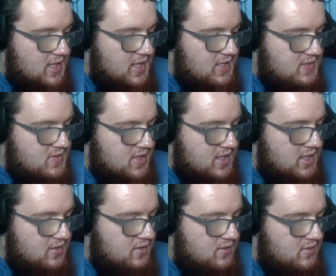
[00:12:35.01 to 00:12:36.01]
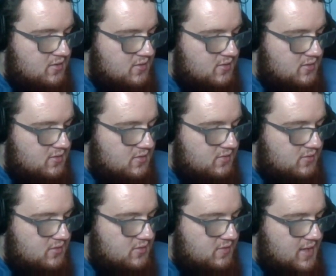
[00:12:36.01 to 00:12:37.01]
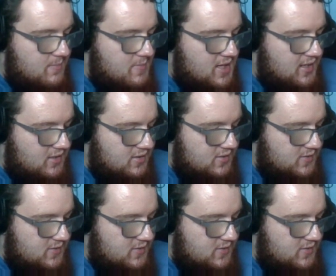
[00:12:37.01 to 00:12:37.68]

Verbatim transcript: anti climatic.